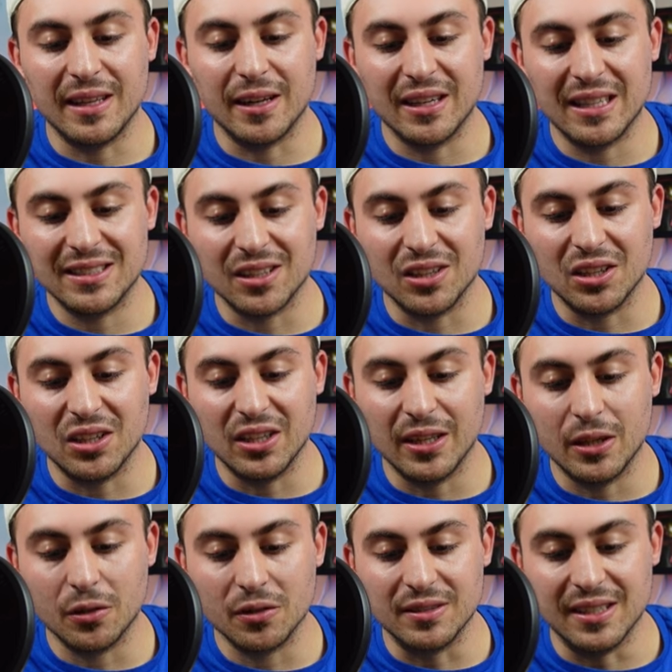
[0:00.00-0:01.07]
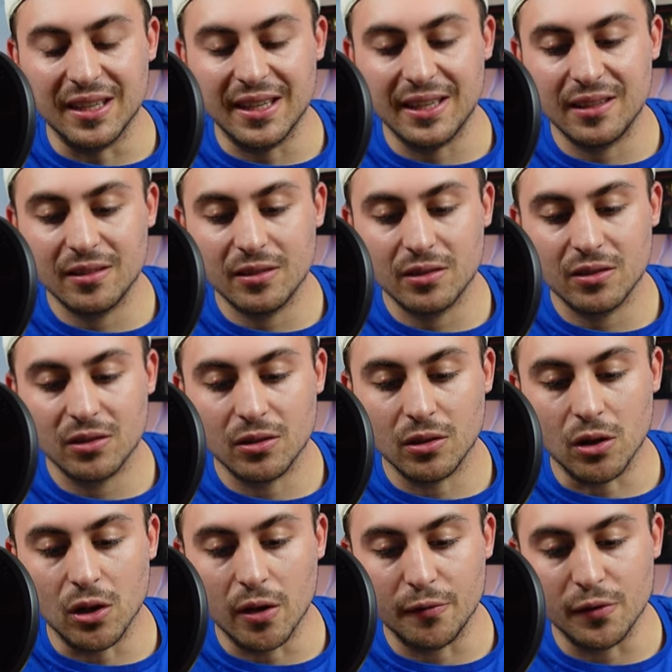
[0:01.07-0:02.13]
with it. There is a little ding
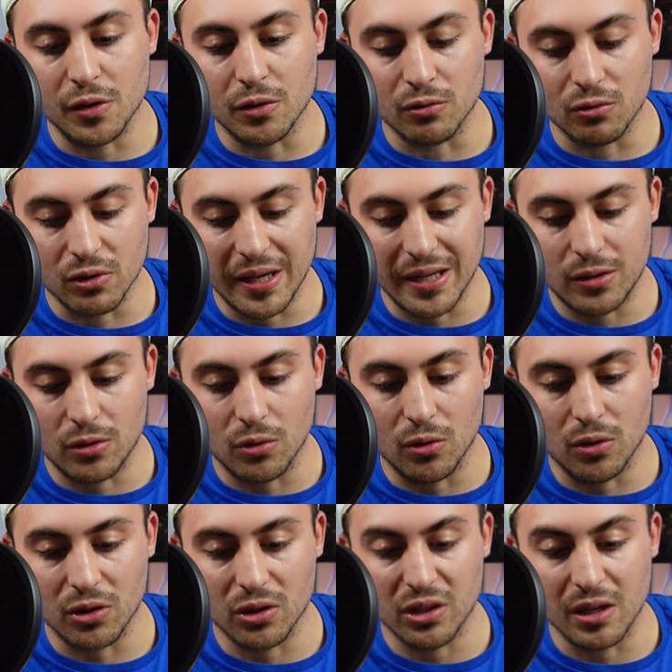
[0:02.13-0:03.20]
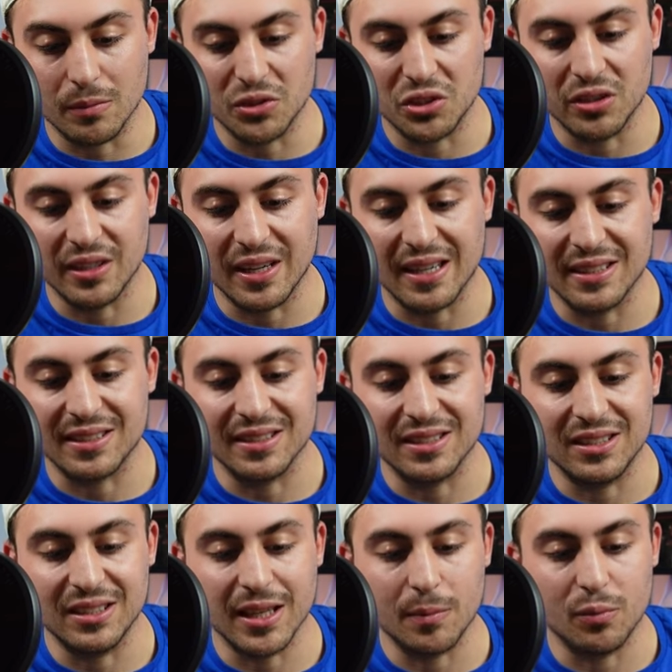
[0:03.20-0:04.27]
off in the right corner. I'm sure you
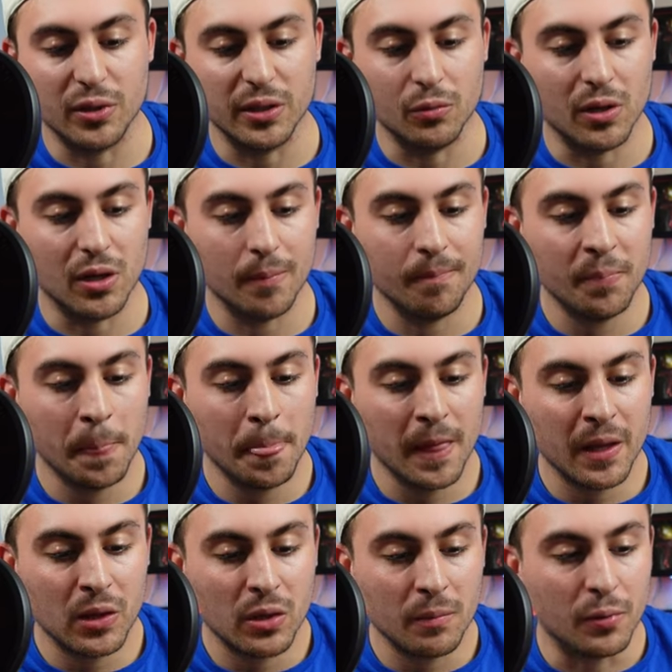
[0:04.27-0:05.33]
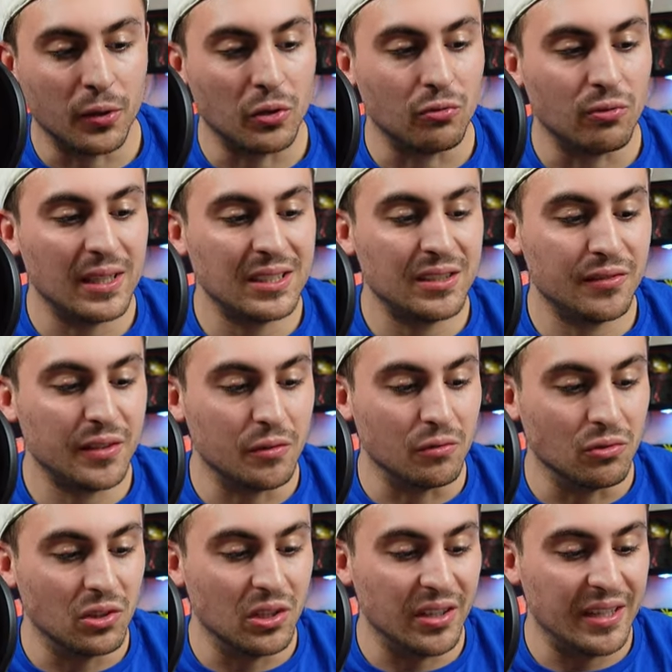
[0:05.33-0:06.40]
guys can see that pretty well. But the rest
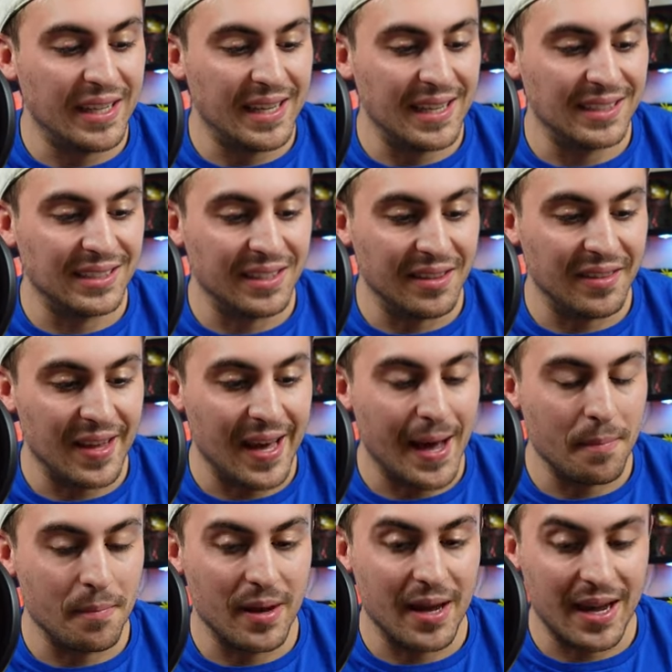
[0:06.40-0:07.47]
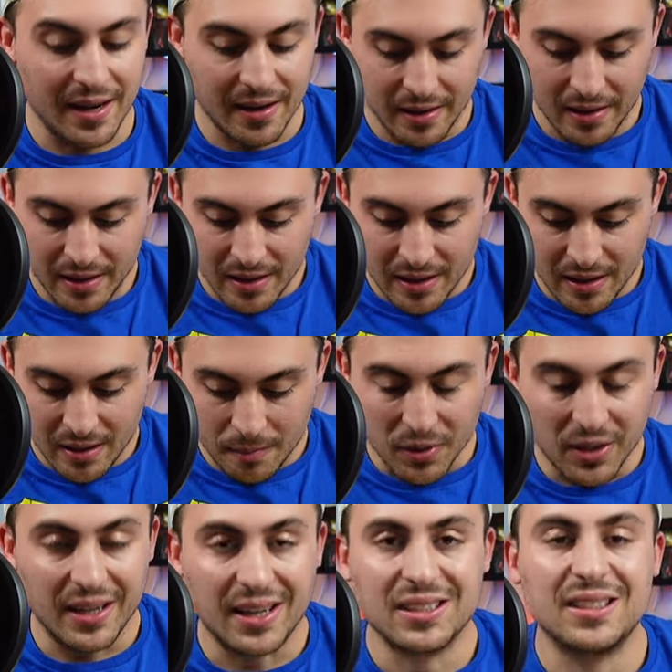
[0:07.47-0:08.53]
of it really isn't that bad.
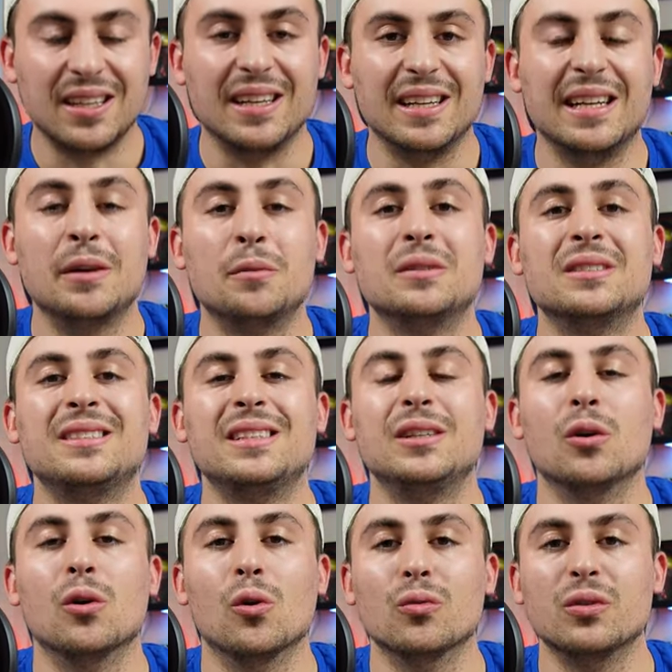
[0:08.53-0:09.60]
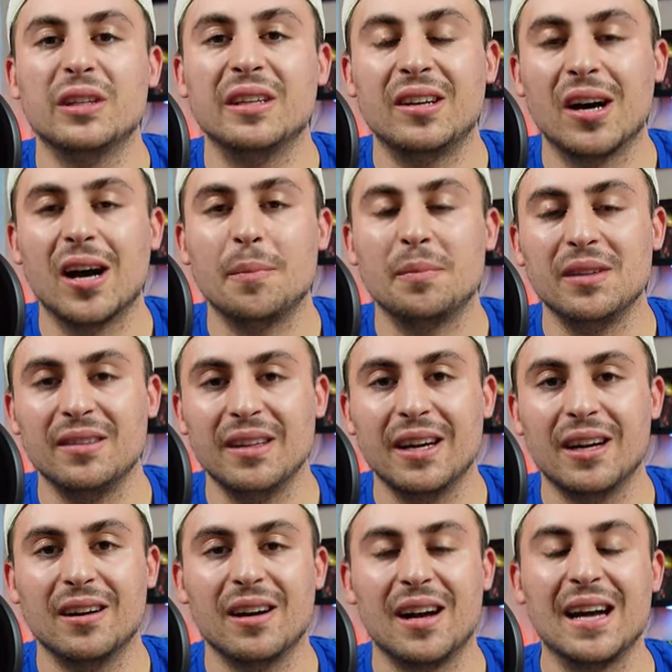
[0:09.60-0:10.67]
But like I said, it was the only
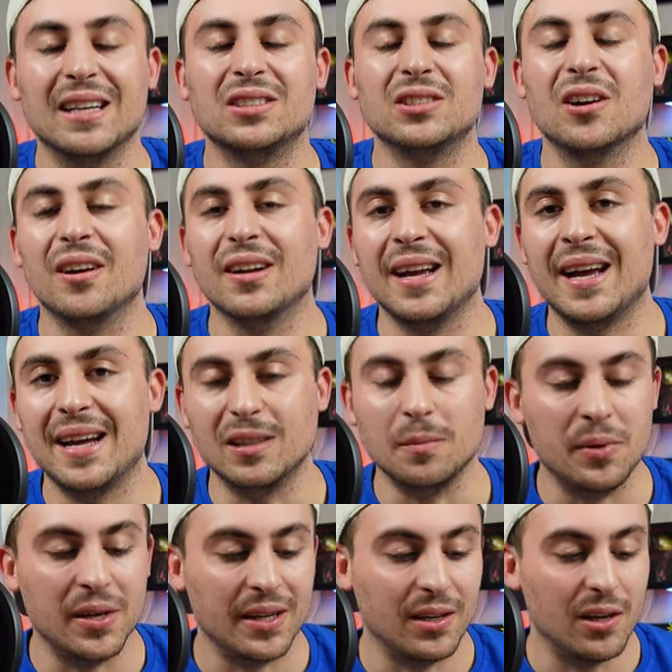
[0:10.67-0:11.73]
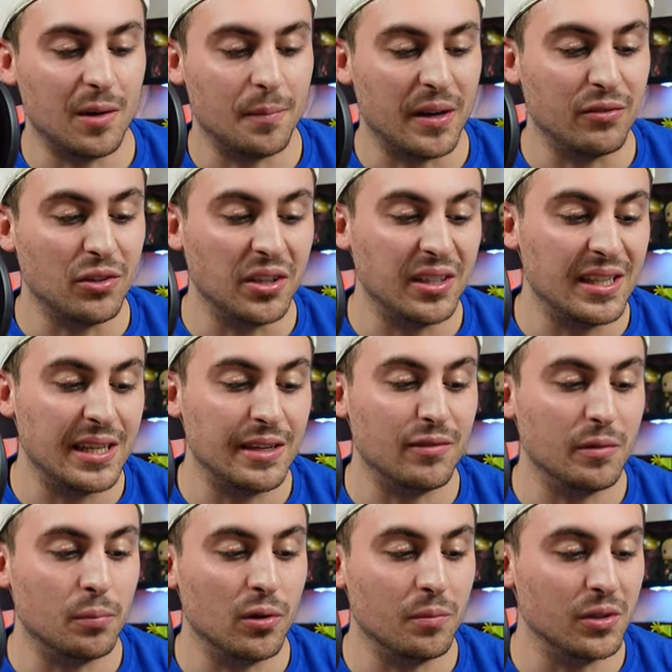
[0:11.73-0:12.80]
copy there. I saw it and I had to pick it up. I really
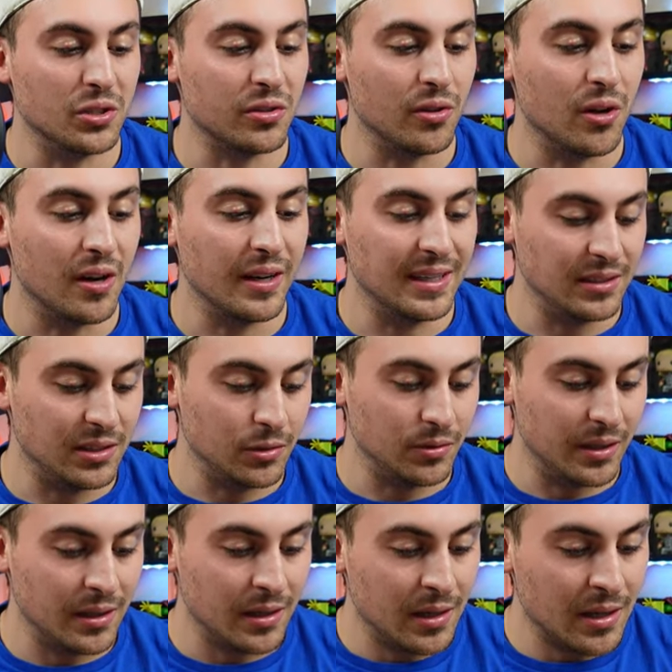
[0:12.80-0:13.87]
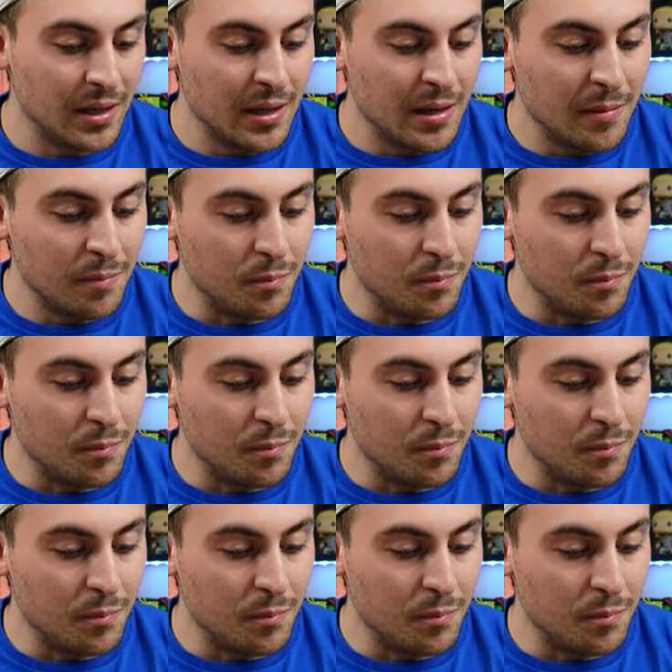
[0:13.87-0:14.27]
didn't even put much thought into it.